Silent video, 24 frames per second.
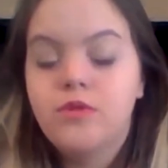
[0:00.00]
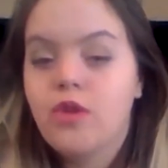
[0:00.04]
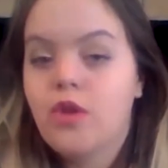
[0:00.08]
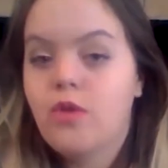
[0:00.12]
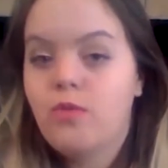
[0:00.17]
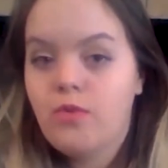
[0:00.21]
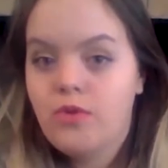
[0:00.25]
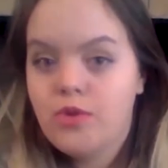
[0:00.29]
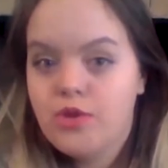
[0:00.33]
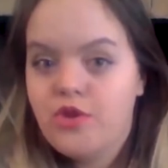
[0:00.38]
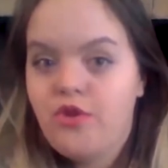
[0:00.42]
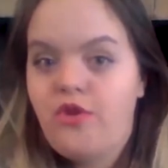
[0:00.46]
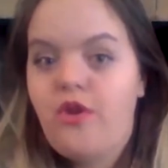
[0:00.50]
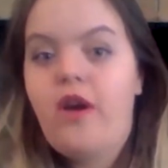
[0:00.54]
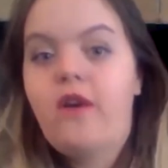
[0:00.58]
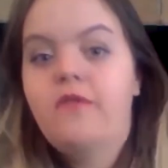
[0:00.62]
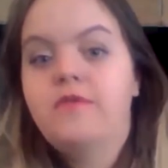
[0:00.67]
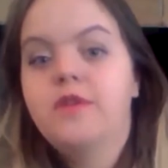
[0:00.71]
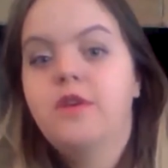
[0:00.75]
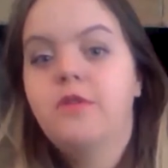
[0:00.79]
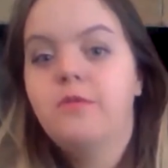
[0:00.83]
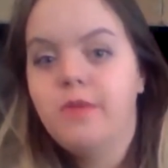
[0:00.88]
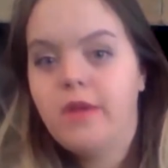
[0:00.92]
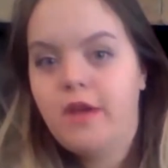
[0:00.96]
If you still
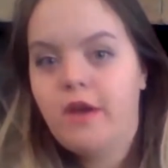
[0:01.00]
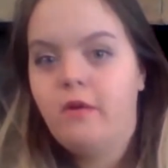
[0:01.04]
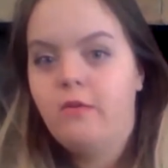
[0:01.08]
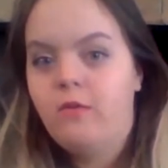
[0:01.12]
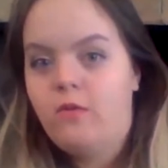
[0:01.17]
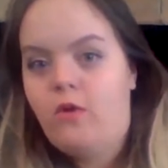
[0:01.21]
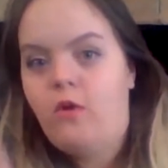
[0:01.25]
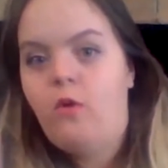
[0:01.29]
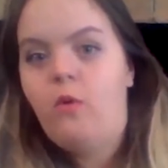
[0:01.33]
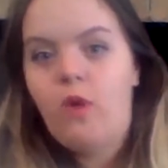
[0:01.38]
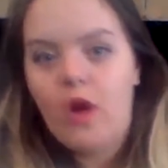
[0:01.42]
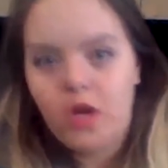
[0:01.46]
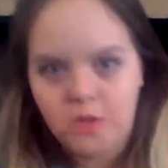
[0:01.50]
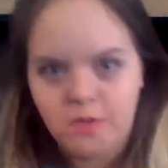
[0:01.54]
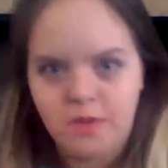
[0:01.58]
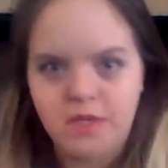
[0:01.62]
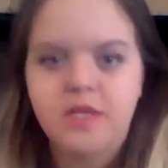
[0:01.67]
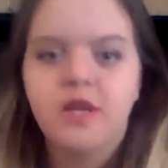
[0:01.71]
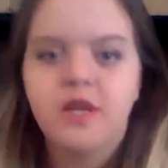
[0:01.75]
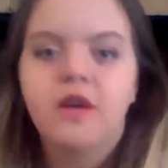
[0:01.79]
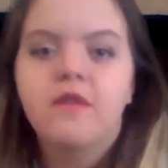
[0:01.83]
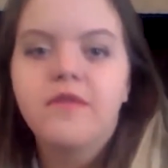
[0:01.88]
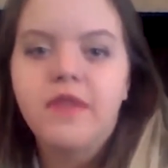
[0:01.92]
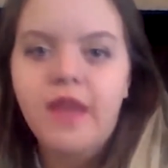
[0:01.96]
have self-doubt, go watch my
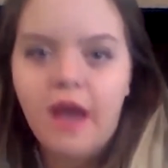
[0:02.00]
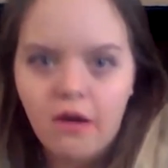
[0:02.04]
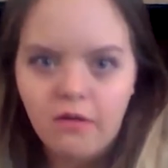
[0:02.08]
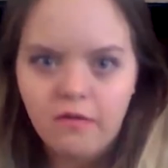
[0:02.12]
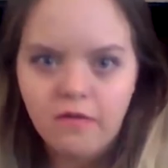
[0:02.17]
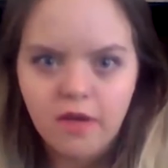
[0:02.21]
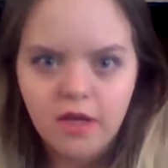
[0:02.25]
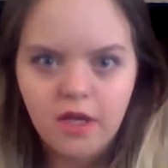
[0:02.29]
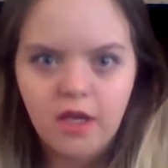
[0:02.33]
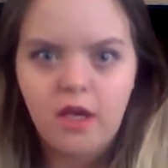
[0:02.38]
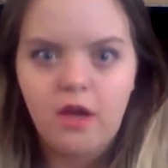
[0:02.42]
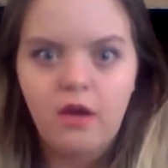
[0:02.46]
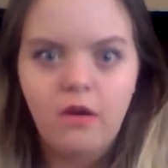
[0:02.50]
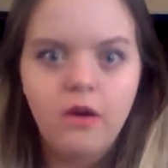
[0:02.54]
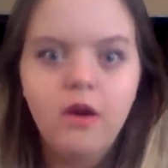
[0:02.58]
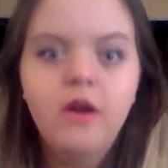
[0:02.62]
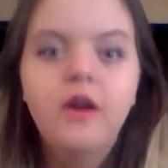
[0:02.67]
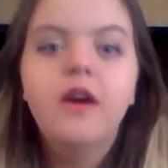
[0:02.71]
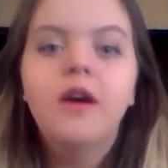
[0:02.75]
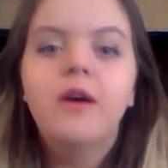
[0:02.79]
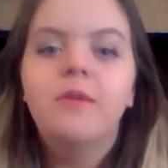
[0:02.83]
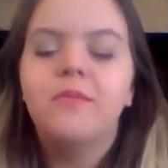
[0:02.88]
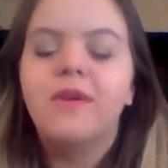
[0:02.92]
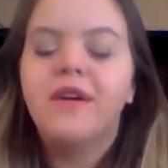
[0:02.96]
self-doubt video.
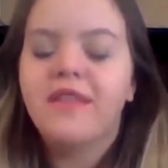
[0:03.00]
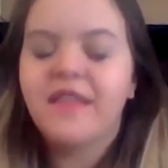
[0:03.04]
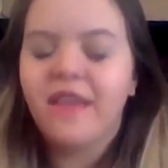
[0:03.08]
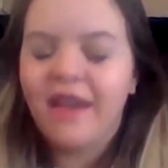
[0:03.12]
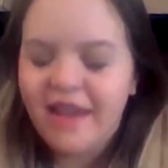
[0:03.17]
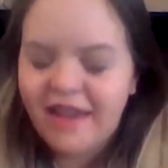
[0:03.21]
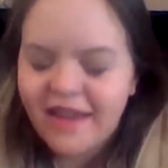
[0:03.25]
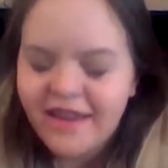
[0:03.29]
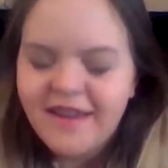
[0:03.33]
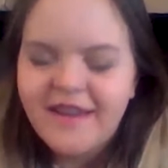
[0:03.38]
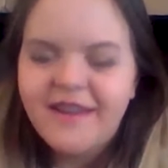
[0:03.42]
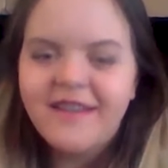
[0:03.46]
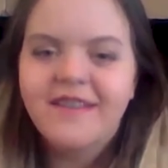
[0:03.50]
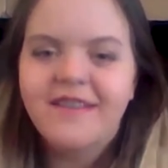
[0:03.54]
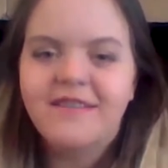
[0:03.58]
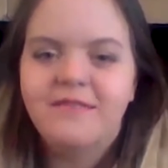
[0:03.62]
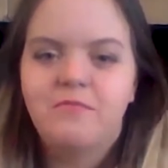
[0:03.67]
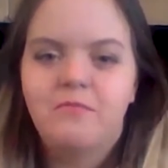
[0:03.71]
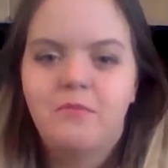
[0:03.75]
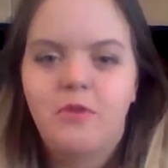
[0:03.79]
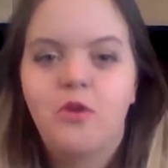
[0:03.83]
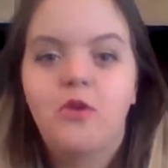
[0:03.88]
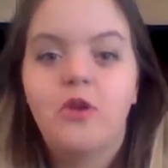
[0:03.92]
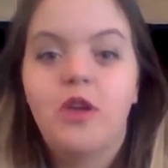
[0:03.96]
But like,
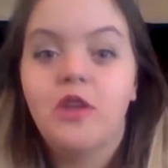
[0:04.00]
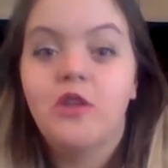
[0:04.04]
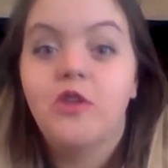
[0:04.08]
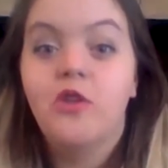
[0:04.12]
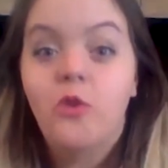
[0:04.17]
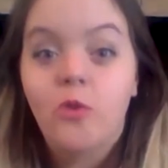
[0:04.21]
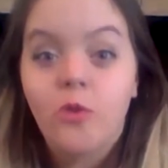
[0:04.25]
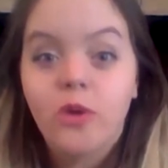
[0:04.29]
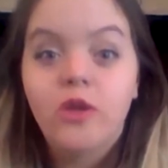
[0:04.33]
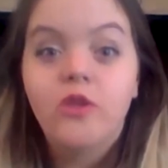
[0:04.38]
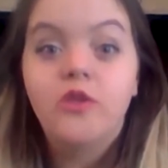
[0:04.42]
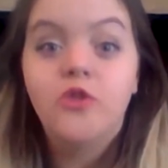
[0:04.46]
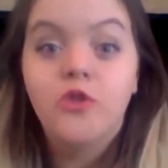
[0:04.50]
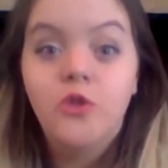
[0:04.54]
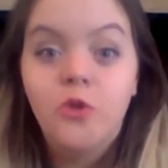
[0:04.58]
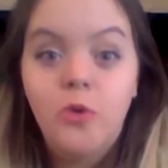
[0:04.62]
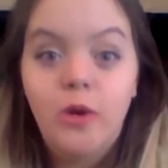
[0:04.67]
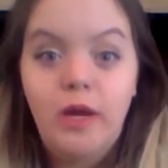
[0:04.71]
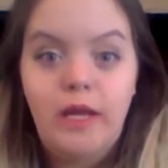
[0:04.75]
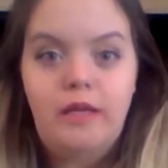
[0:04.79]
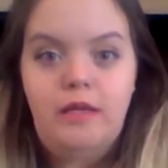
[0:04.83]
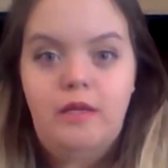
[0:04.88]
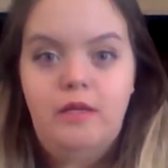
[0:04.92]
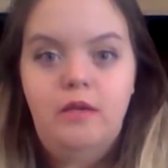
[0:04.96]
you can
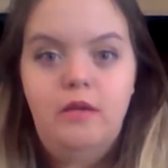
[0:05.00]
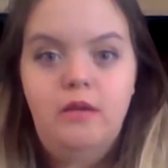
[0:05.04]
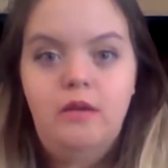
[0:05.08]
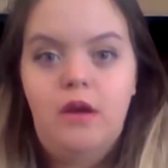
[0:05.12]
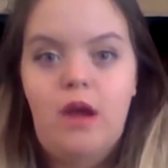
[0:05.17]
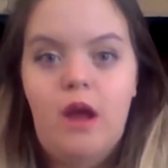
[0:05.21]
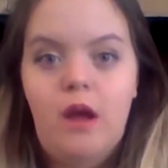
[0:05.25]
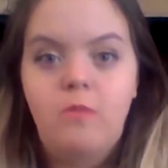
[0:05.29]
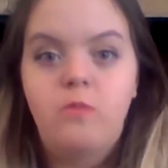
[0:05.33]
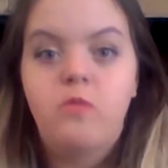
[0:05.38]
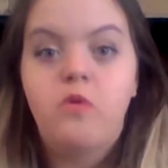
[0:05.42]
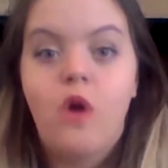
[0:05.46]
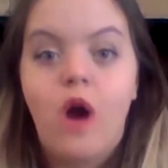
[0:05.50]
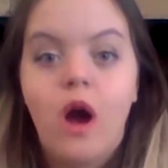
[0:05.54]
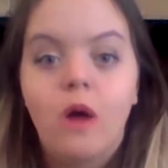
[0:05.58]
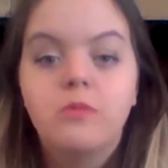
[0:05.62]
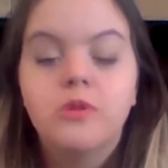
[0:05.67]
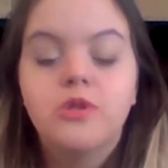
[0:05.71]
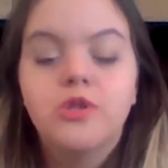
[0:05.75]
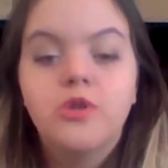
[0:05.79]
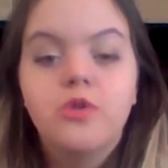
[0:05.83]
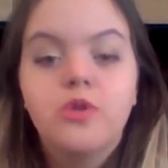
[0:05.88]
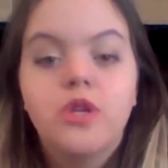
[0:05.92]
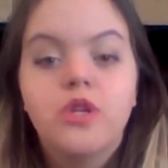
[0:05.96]
do it. I
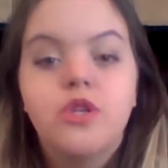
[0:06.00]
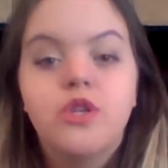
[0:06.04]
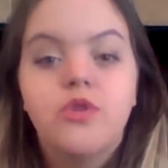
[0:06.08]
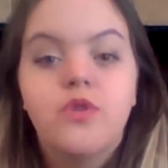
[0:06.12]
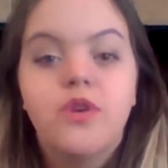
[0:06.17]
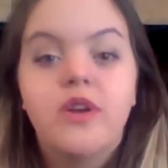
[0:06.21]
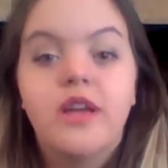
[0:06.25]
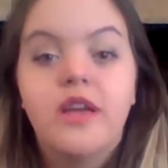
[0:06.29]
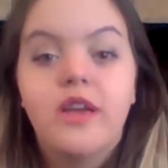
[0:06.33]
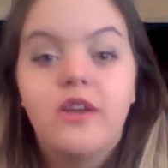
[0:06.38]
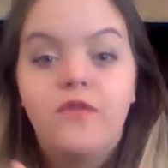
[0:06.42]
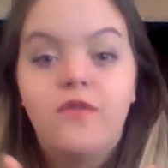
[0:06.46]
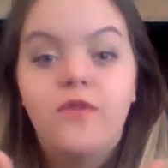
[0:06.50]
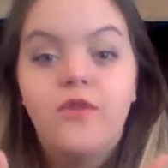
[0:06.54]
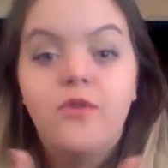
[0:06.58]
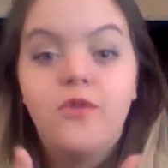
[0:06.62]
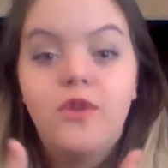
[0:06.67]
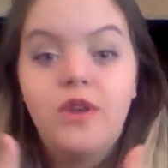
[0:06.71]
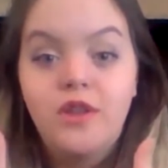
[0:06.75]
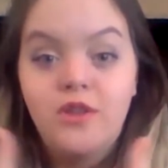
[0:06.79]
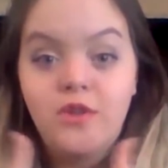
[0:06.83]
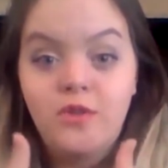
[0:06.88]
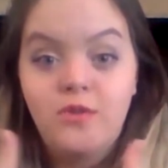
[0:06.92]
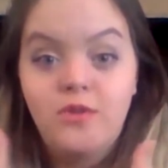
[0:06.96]
promise you can do it if you
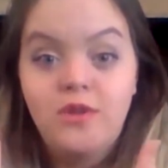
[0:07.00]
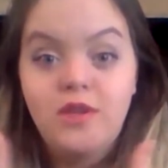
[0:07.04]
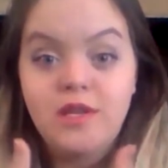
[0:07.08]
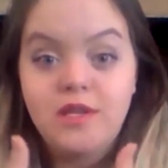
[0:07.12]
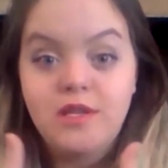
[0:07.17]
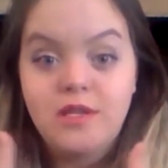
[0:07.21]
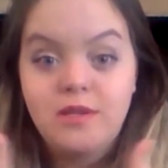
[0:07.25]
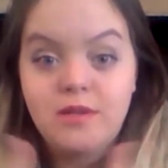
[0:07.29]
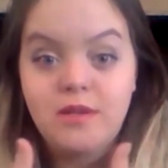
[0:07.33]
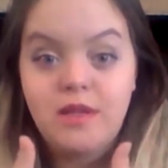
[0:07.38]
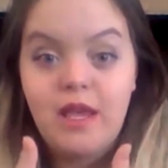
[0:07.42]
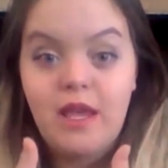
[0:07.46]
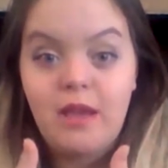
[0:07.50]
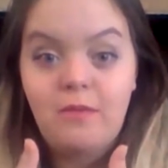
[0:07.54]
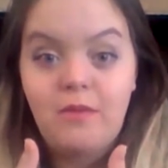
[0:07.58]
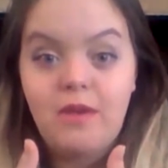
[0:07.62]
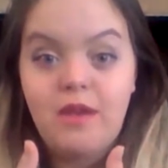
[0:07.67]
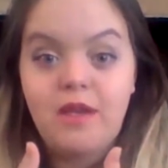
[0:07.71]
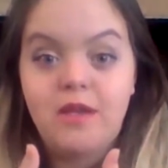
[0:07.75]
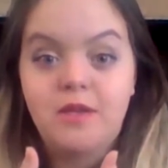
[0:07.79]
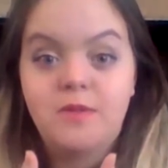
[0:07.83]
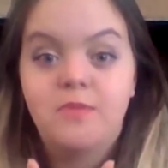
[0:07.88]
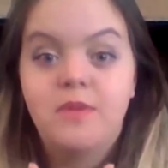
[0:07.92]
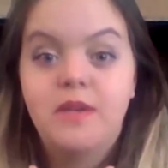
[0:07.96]
can do this thing,
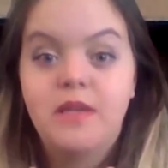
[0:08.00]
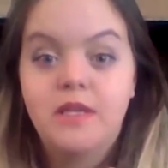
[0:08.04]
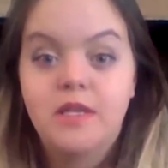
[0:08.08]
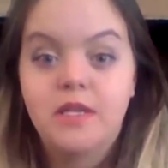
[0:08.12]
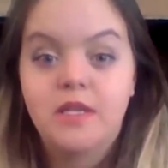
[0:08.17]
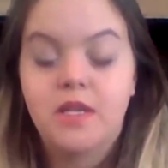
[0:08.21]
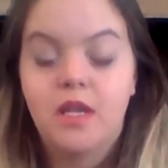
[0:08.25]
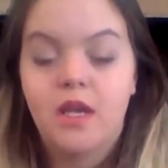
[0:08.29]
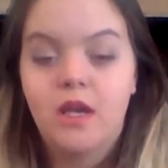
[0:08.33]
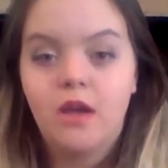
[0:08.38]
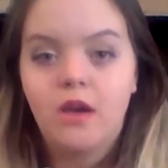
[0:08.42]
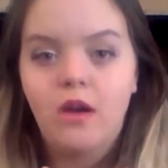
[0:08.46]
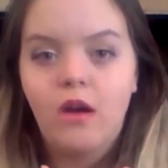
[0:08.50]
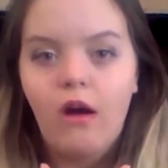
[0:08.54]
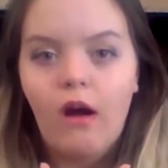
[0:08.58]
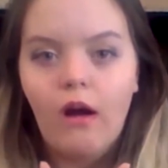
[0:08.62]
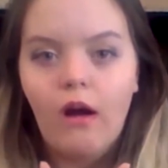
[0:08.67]
because pizza's like,